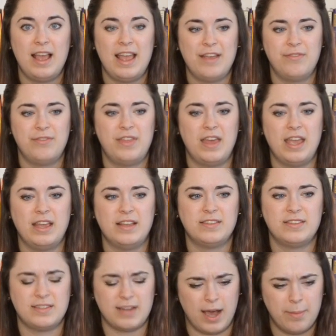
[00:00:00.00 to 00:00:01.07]
If they
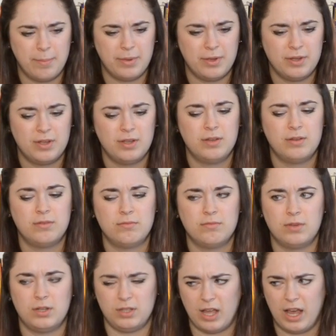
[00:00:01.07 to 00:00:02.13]
stop
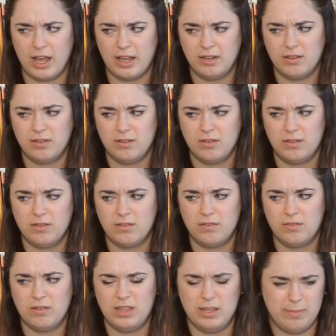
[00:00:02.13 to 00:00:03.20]
a lot
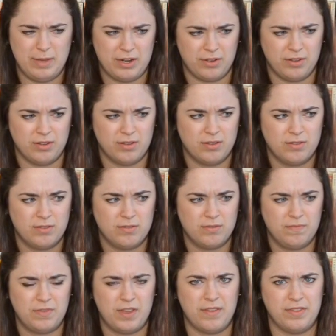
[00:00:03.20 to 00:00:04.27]
in the middle
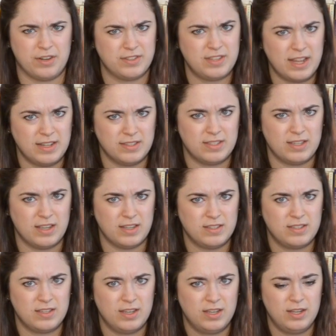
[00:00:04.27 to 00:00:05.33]
of their
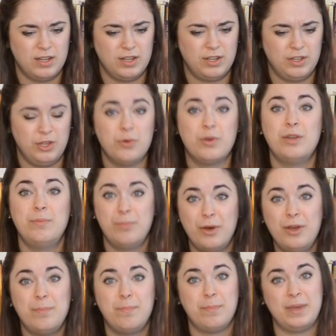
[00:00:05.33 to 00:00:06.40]
sentences, you can
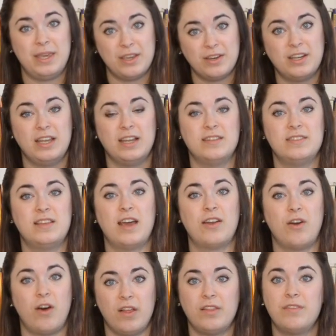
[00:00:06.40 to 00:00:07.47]
put periods
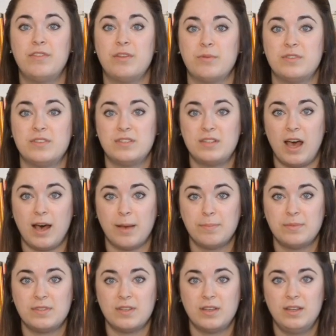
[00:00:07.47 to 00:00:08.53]
at all of those
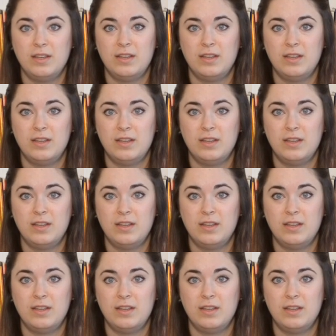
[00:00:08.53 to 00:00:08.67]
stops,